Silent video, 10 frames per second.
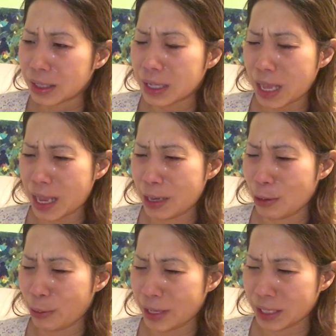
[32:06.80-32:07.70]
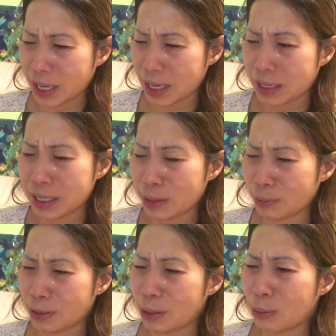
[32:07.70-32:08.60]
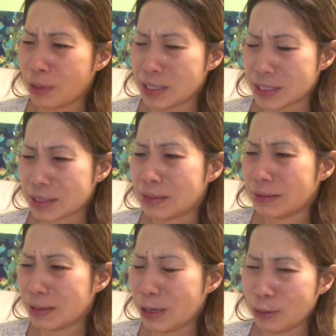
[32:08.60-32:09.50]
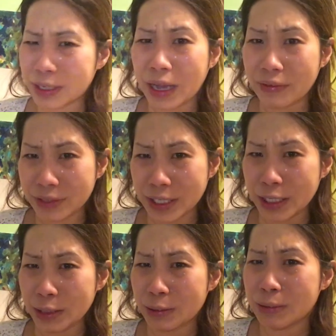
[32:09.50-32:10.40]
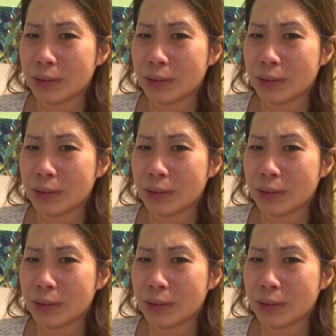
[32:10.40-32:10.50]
and knowing that He will always look after you.